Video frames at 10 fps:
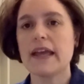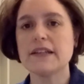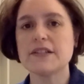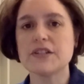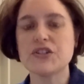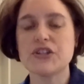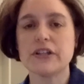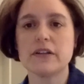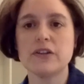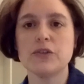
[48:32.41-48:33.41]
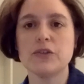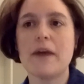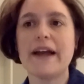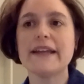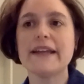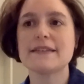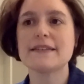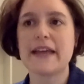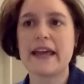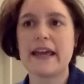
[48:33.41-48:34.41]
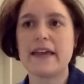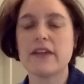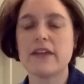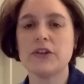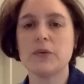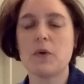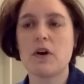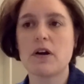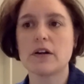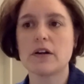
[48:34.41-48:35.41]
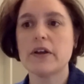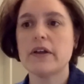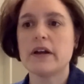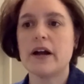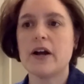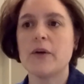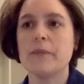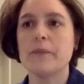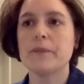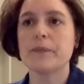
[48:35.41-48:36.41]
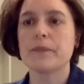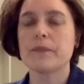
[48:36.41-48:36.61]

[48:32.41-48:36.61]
In addition, you might say that you are um,